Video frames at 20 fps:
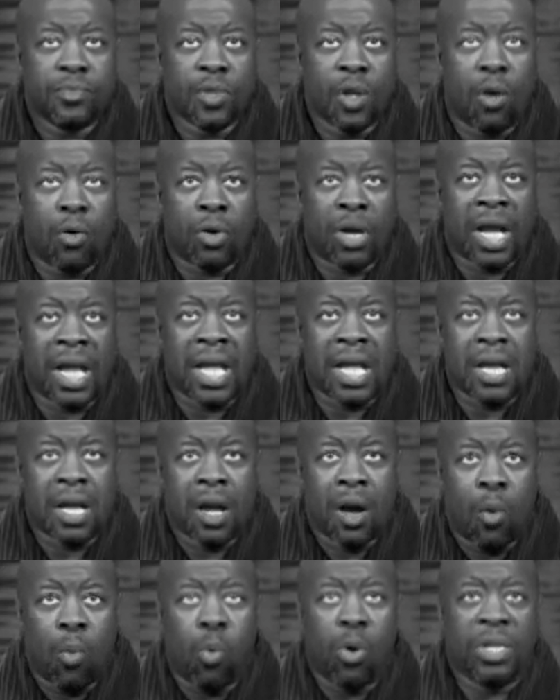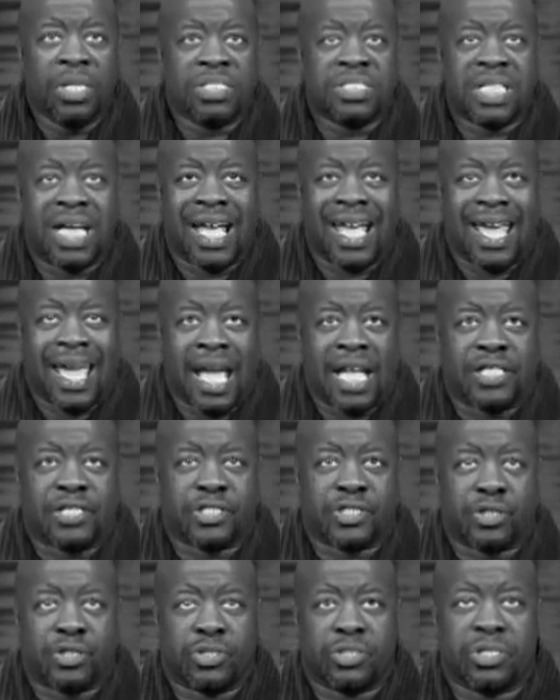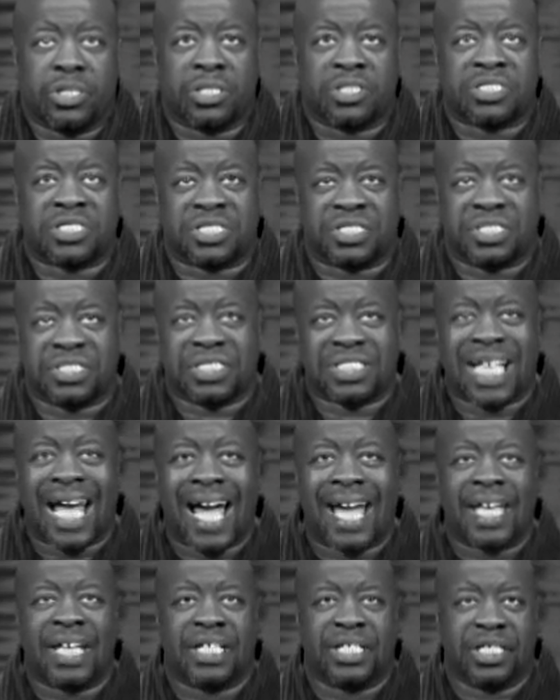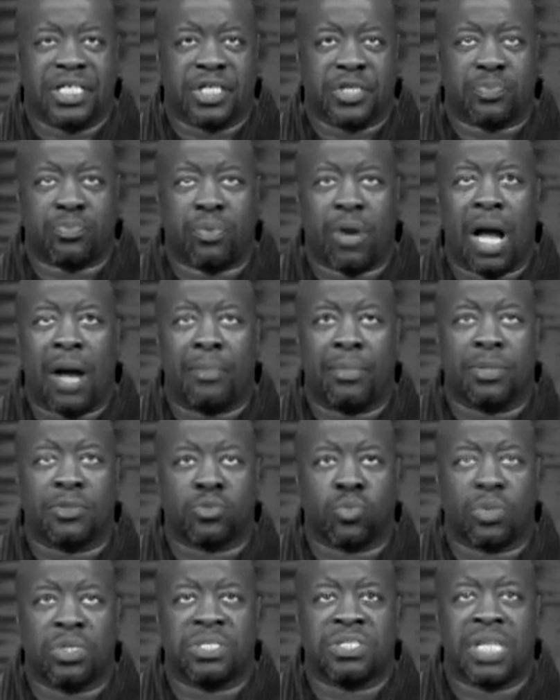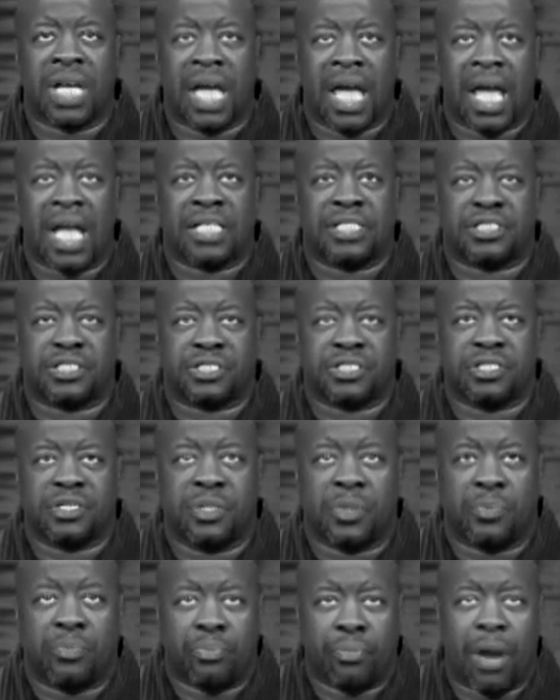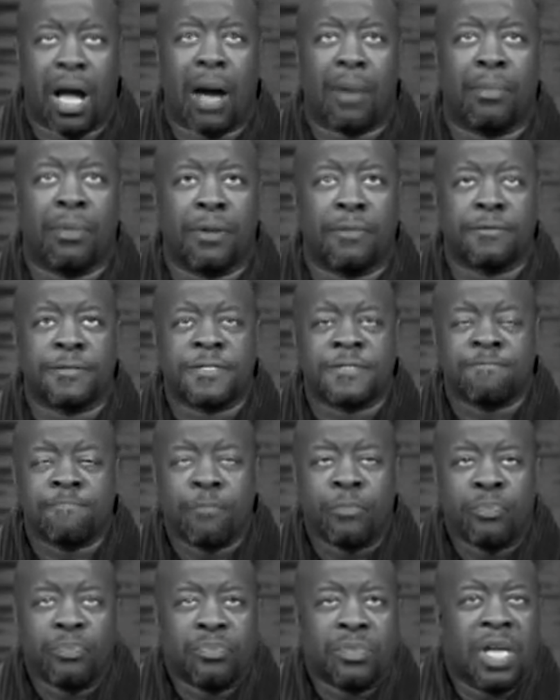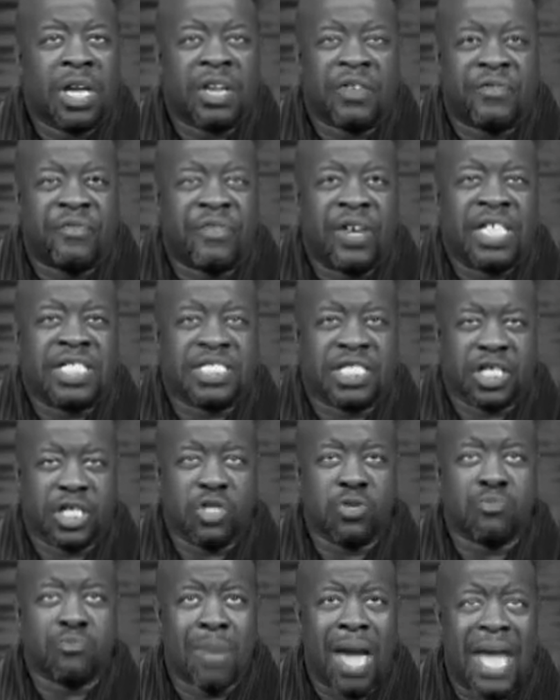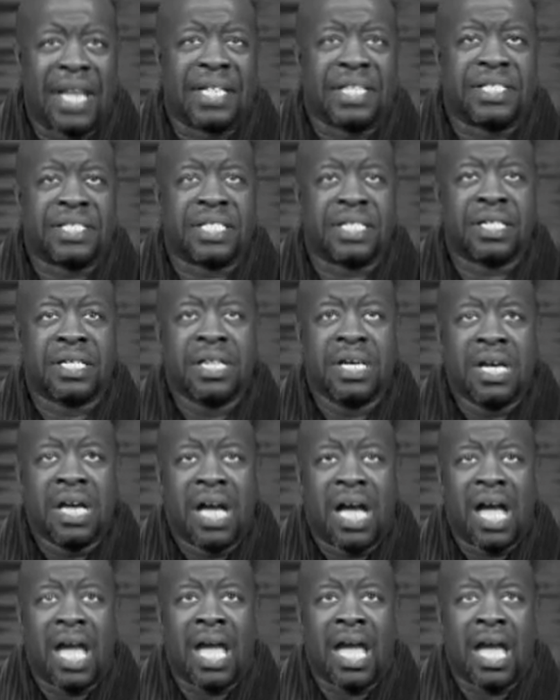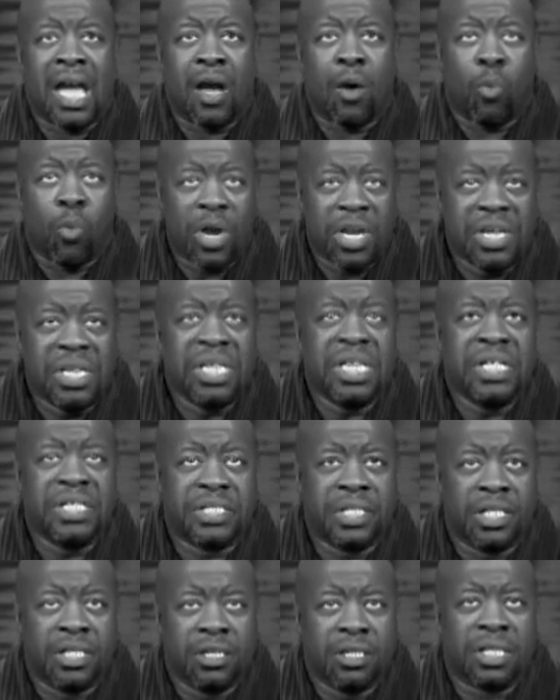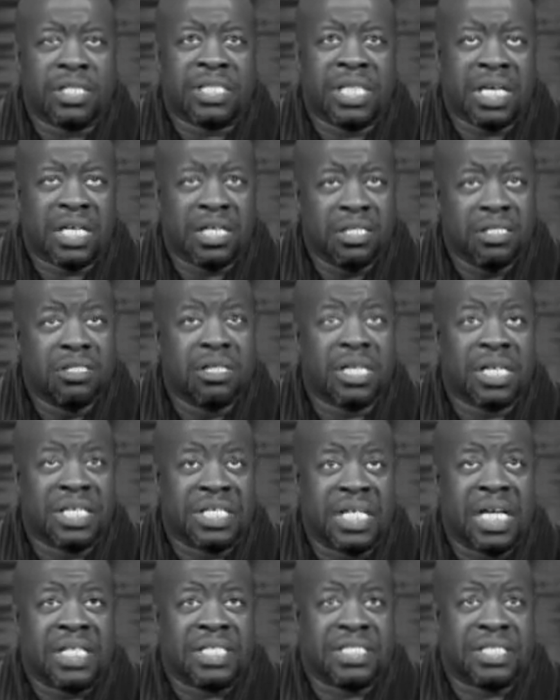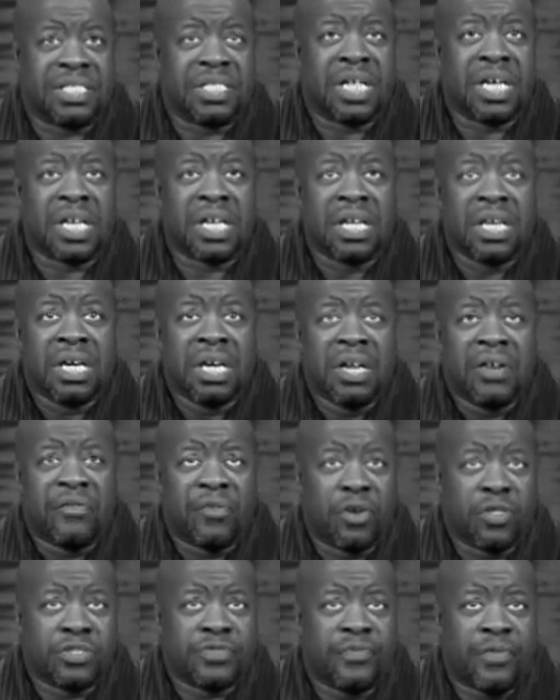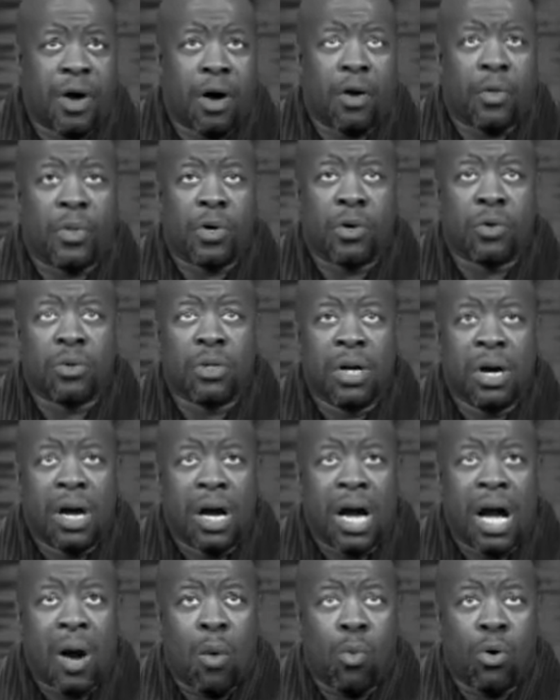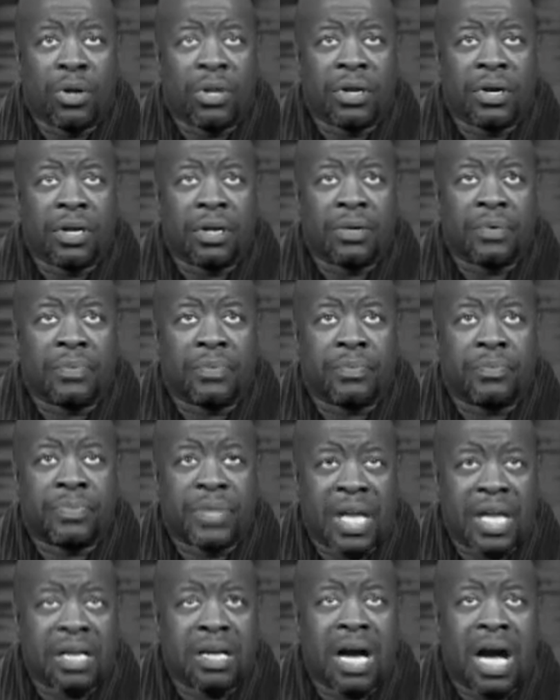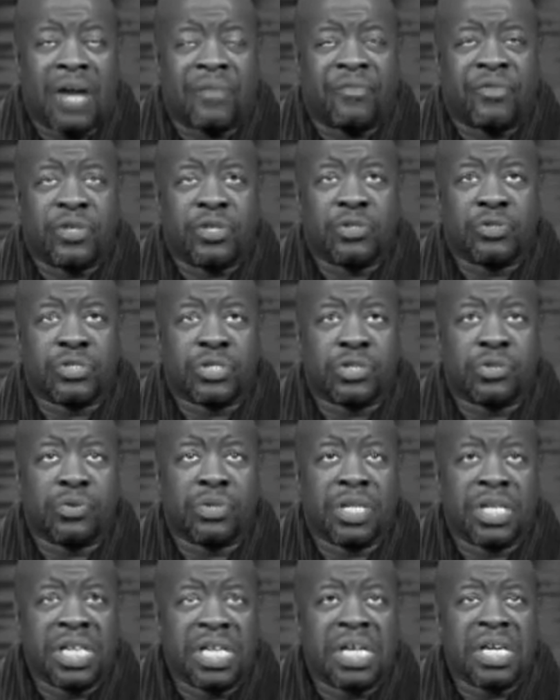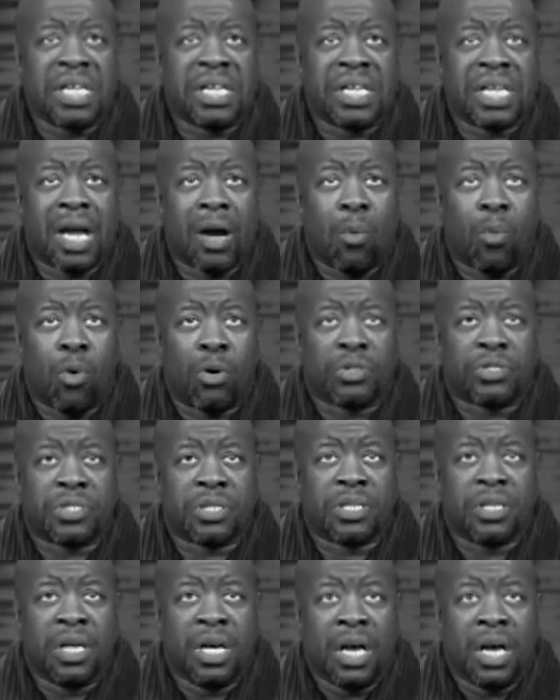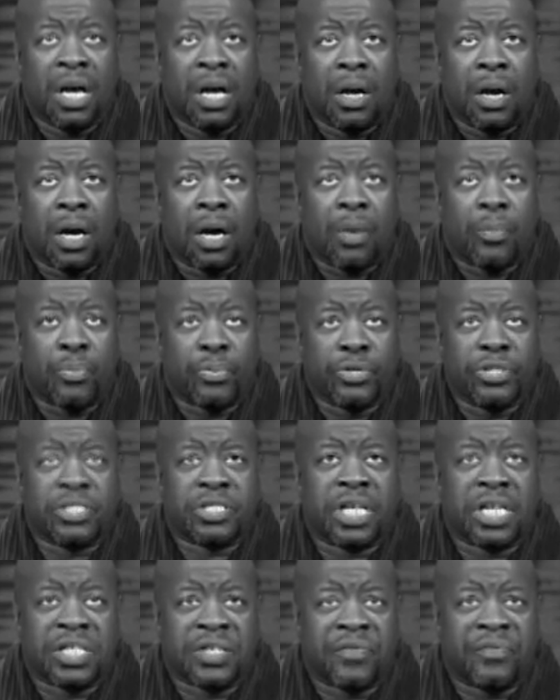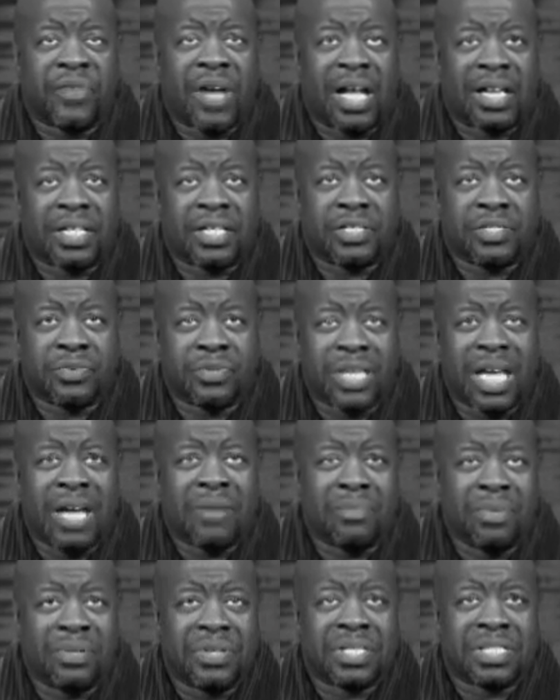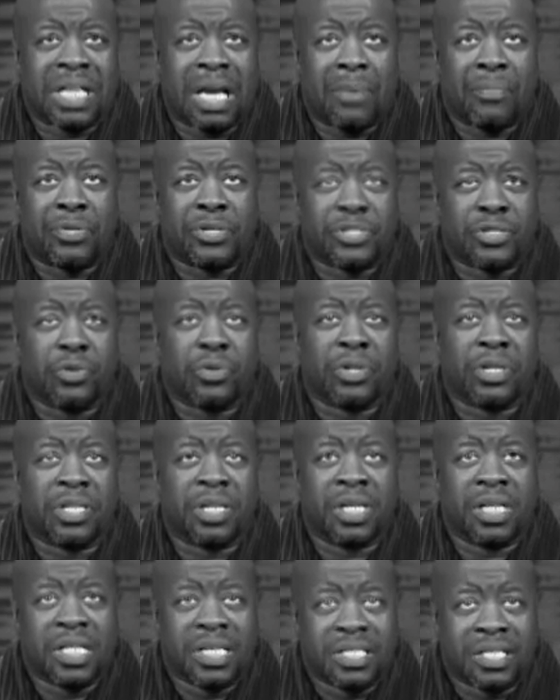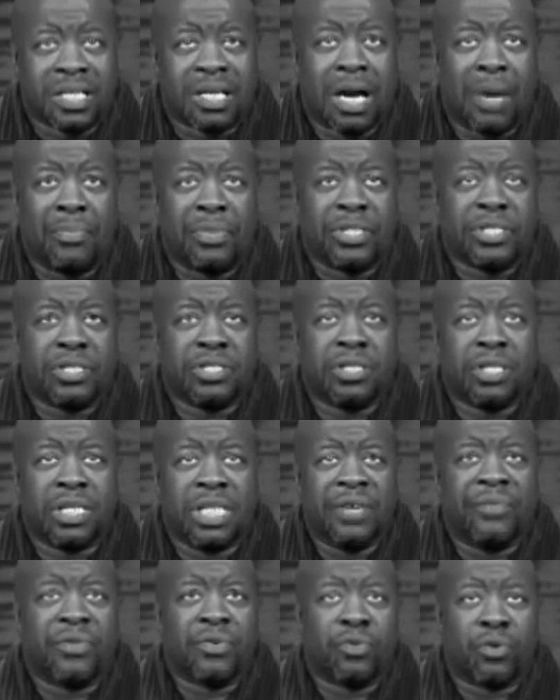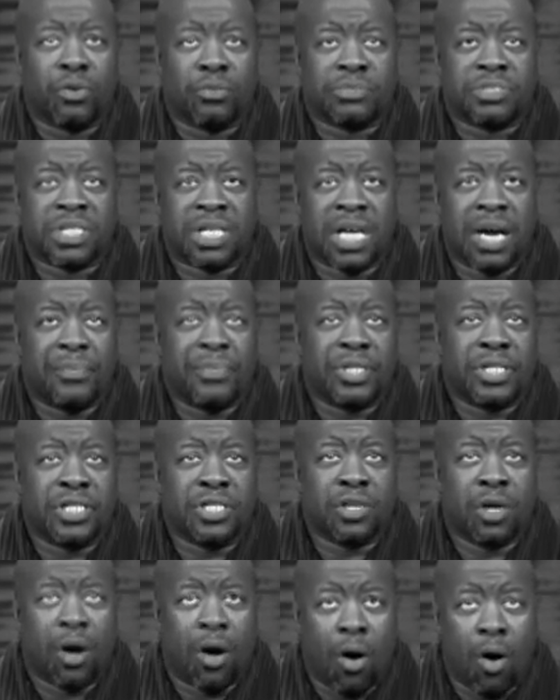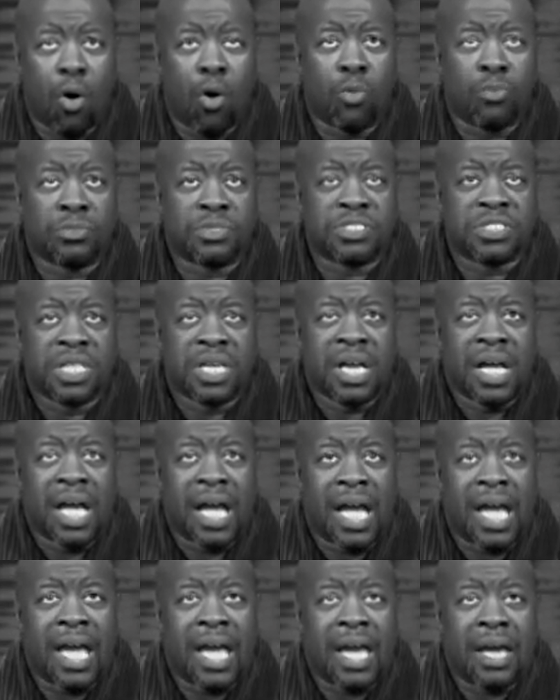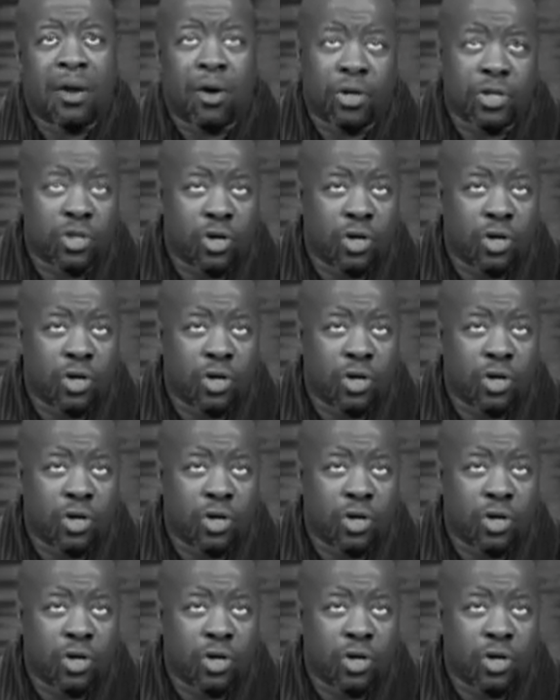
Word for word: Okay, what is the answer to a society's problems? What is the answer to the problems that are facing humanity? And we need to look, take a look at that today. First of all, though, I want to thank God for you tuning in, and I want to appreciate the fact that you gave me this opportunity to come into your living rooms, to come into your homes, and on your